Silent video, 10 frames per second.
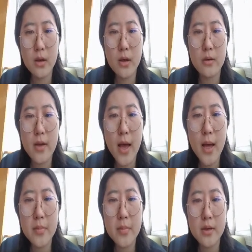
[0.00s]
Okay,
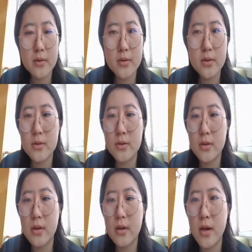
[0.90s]
that means
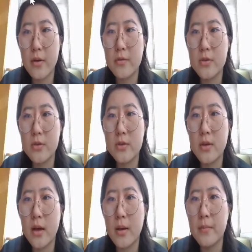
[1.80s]
if we just
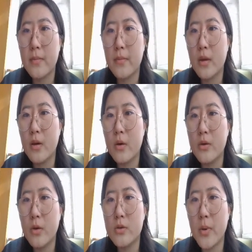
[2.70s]

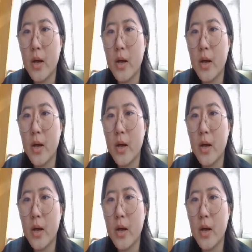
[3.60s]
going to